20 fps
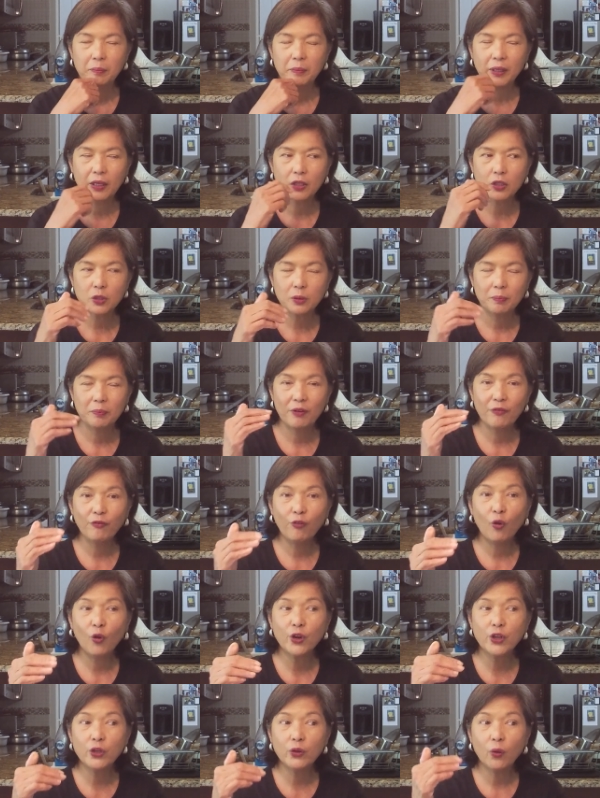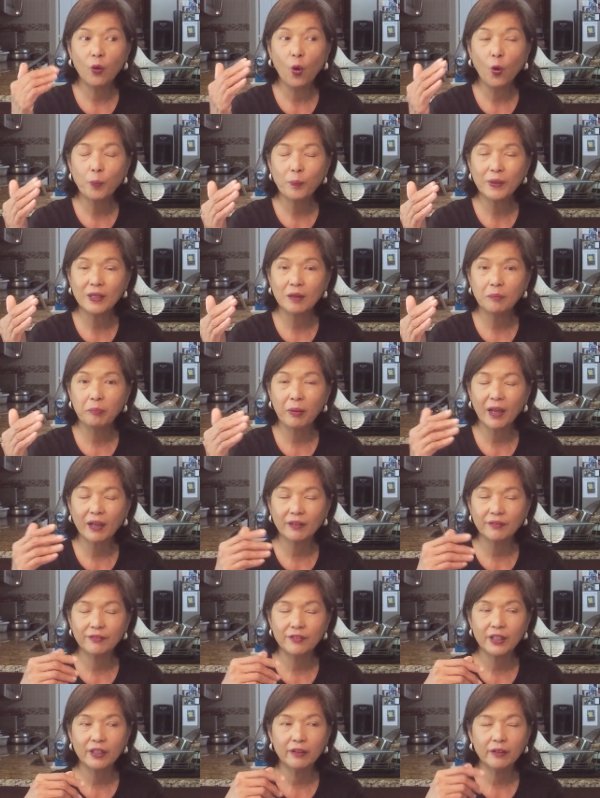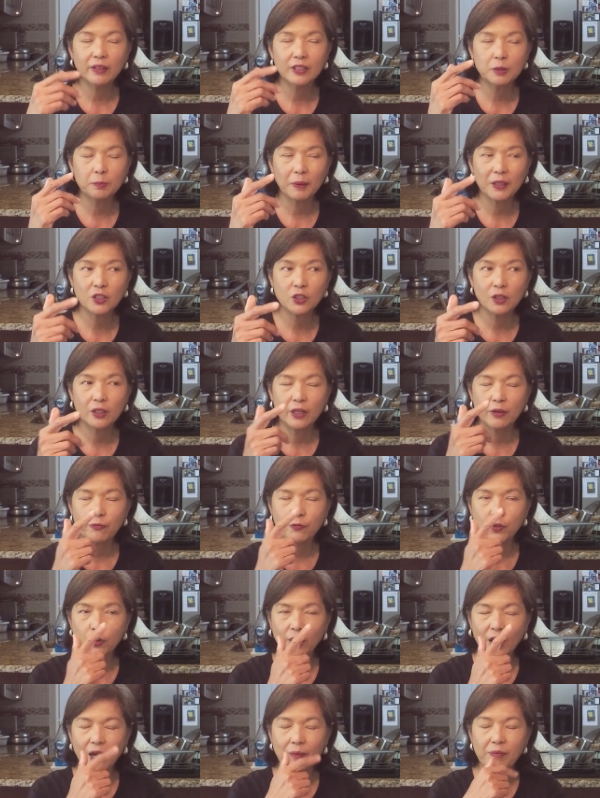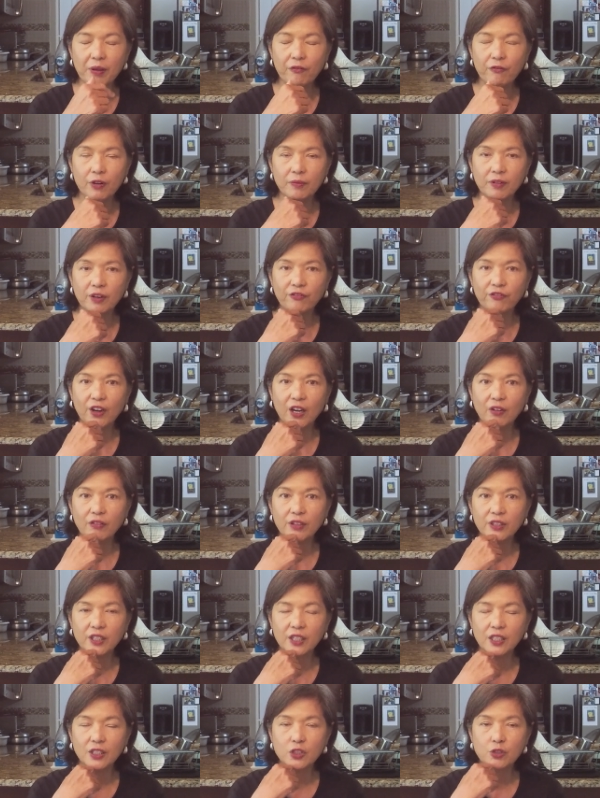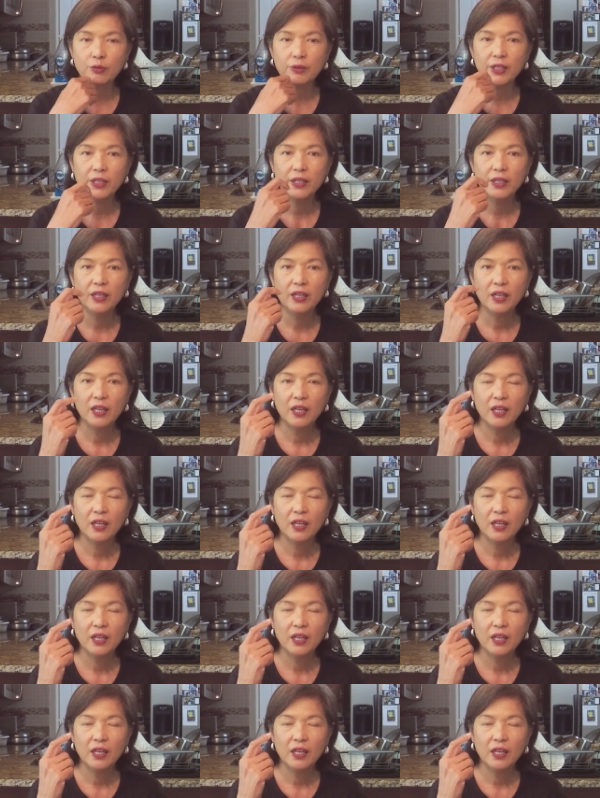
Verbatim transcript: Because before you open a bank there, especially if you're coming from the foreign country,